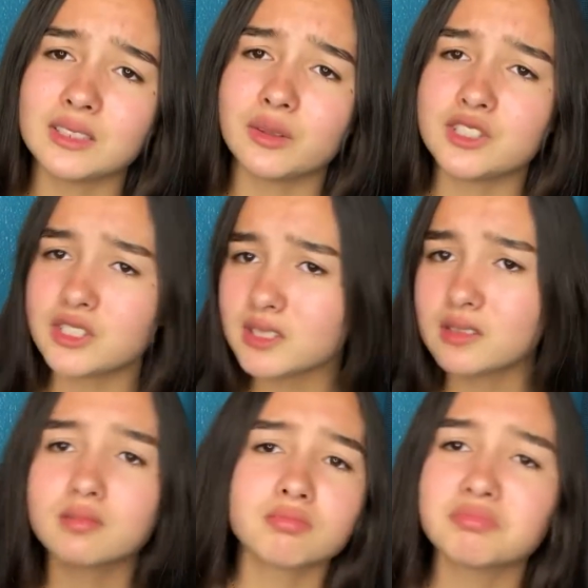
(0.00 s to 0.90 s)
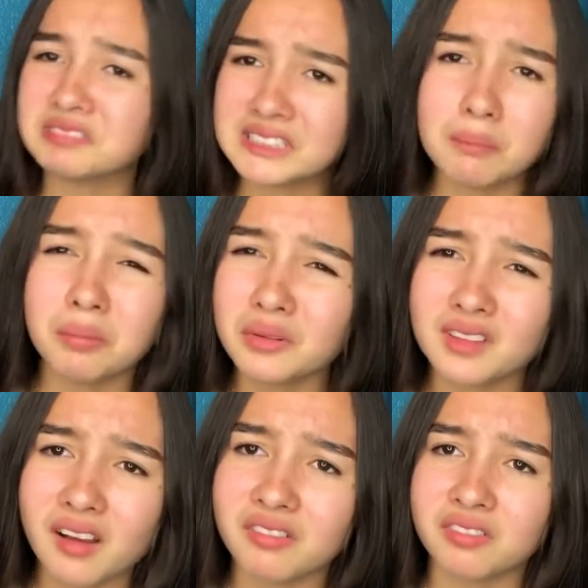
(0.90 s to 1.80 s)
So, it's just simple
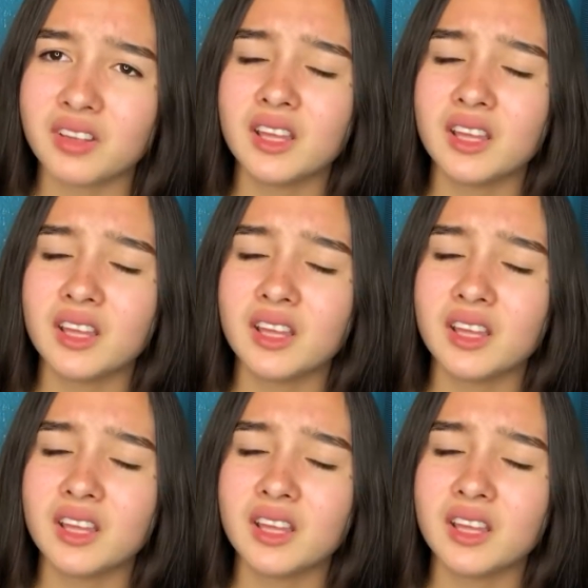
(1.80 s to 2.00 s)
Dove.